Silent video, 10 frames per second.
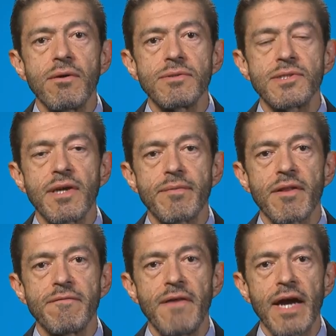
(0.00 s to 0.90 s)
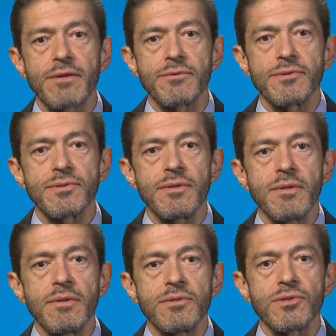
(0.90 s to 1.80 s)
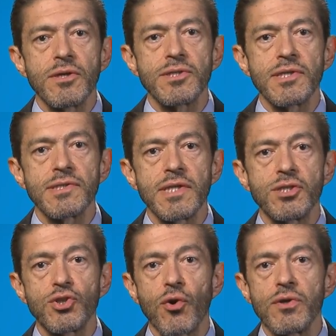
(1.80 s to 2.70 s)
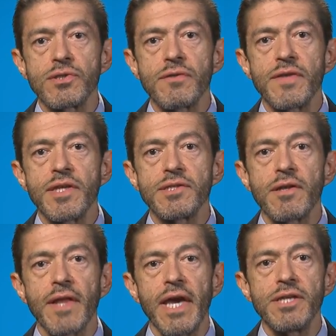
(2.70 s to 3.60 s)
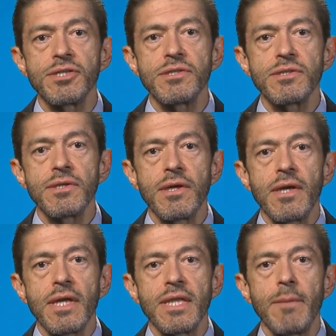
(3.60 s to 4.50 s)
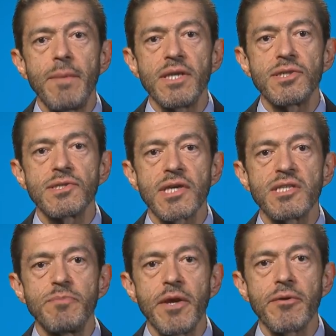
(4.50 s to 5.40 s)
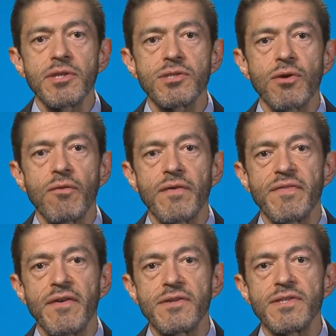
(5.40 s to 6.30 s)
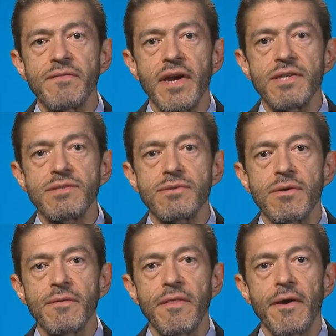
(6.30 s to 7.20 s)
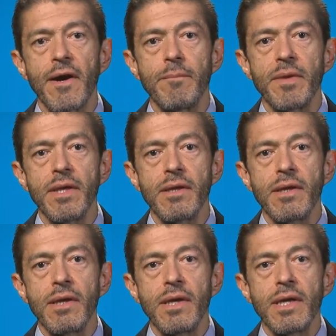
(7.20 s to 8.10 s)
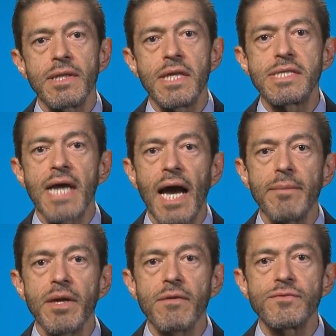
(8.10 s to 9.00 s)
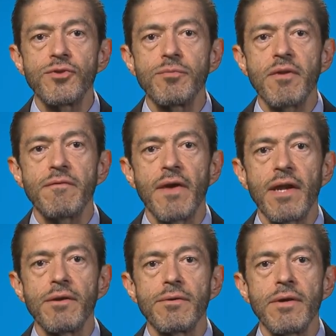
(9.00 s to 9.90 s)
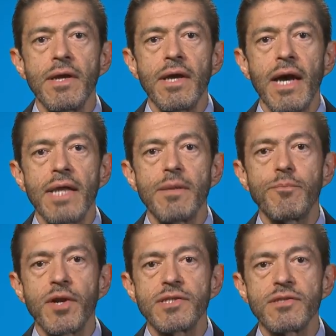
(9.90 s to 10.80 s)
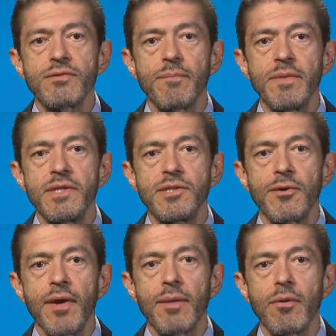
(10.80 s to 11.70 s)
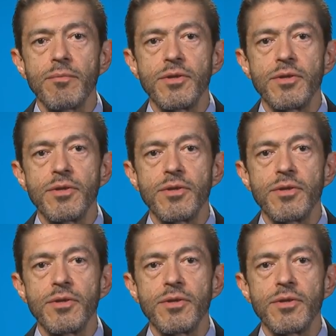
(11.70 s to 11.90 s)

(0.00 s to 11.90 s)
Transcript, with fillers: on several factors, such as the choice of the initial agent, the patient's experience of adverse events on therapy, the timing of treatment failure, and the presence of BCR-ABL